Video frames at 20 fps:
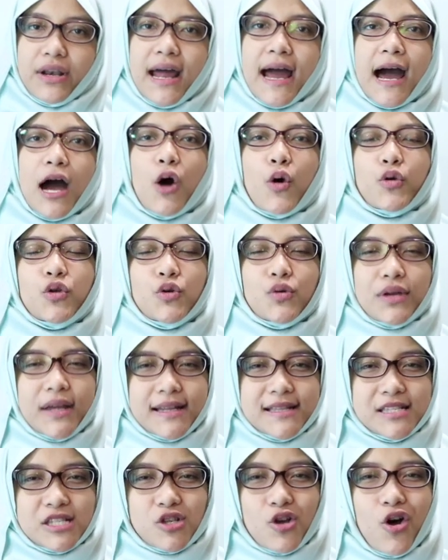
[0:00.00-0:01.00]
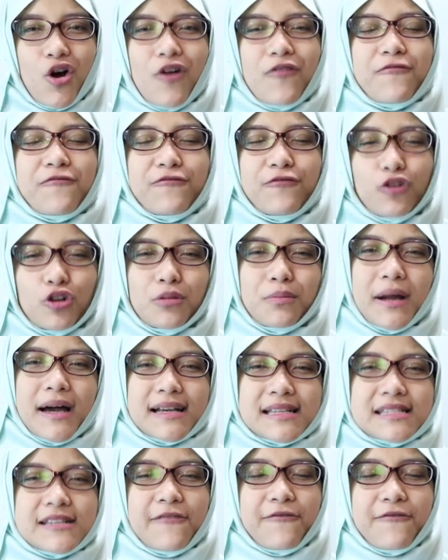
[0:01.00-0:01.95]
how you can score full marks